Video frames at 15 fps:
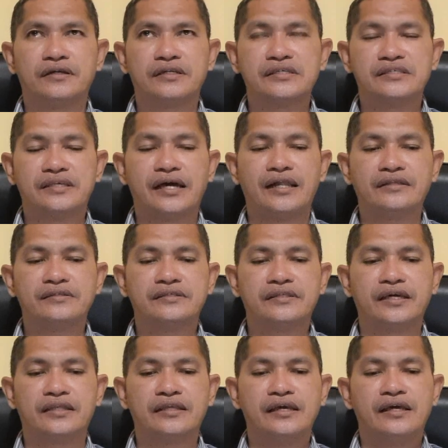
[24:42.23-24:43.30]
results,
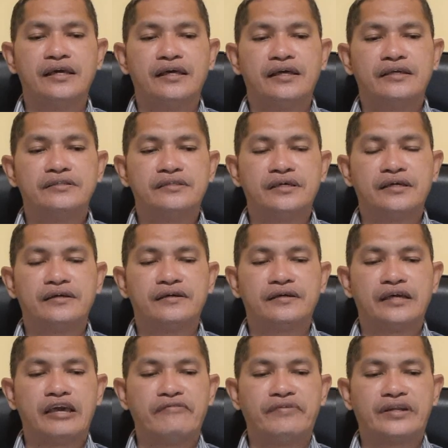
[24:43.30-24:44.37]
that
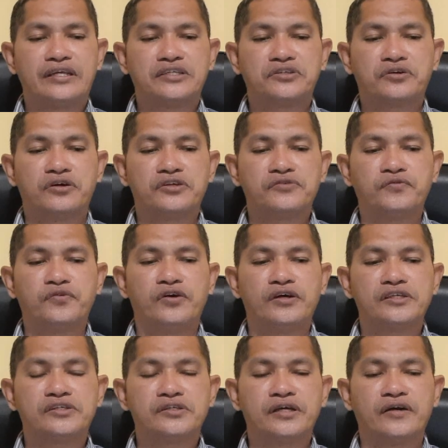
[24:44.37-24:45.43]
the average scores
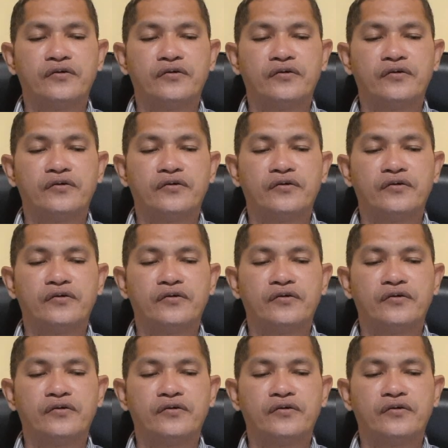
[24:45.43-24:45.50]
was